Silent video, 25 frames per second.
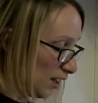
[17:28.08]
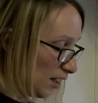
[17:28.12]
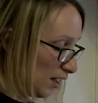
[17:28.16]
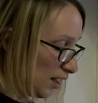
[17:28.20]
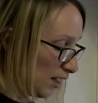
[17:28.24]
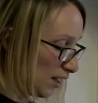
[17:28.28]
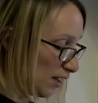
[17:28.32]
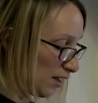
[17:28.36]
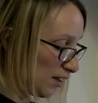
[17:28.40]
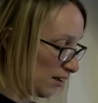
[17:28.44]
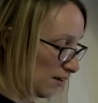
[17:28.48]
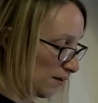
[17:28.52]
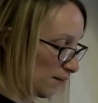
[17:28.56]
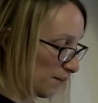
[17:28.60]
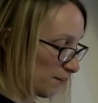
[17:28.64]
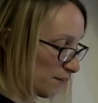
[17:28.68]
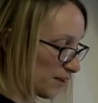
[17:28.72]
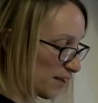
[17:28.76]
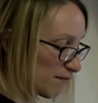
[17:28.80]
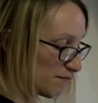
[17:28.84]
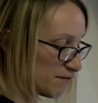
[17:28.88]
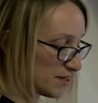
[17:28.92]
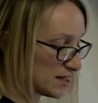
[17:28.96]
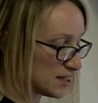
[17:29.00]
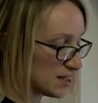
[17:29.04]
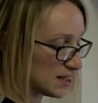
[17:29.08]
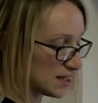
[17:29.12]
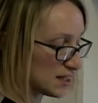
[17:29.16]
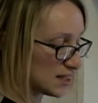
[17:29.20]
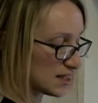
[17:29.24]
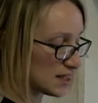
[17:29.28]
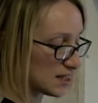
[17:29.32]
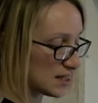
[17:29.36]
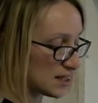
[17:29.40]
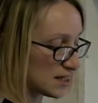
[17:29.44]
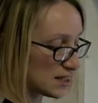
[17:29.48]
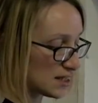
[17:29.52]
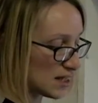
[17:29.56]
And this is
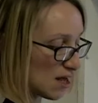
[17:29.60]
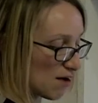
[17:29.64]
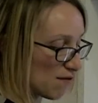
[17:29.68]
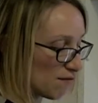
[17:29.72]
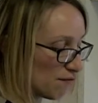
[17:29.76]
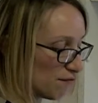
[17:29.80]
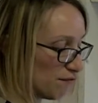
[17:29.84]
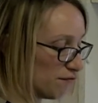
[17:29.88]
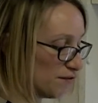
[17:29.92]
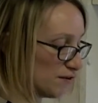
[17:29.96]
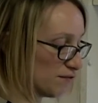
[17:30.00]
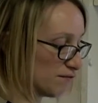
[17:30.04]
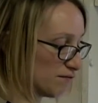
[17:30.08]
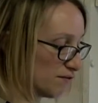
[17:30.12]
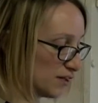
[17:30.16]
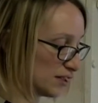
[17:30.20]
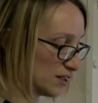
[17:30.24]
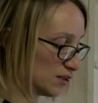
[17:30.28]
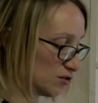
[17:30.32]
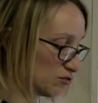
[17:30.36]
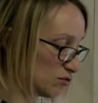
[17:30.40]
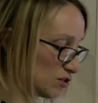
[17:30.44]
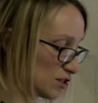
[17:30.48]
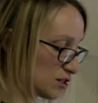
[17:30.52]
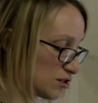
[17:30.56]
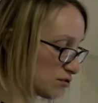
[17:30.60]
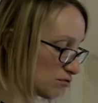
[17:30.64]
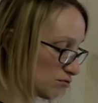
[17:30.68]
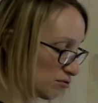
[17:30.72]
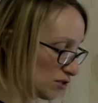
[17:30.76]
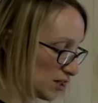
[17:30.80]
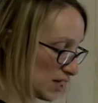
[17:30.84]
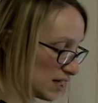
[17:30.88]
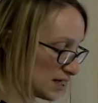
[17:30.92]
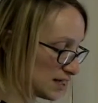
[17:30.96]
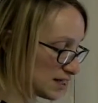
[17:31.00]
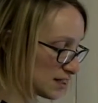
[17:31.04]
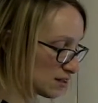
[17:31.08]
something that also
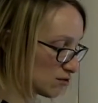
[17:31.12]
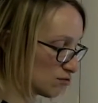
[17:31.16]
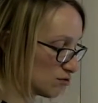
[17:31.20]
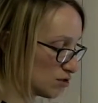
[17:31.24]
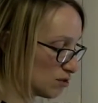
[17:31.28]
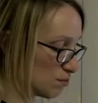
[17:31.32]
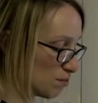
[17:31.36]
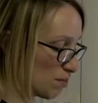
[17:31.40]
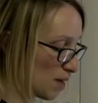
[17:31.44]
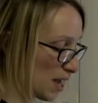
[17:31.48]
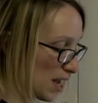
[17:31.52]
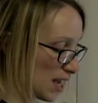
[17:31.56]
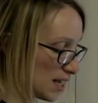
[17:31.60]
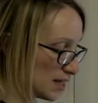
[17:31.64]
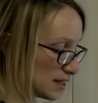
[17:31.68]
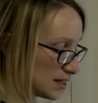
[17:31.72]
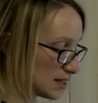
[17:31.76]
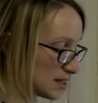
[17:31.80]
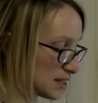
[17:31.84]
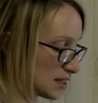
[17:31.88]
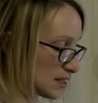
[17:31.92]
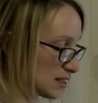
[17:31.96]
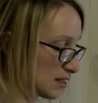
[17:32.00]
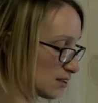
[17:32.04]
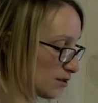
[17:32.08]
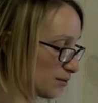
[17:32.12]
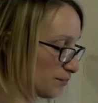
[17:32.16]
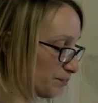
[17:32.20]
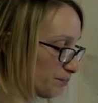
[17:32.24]
relates to debates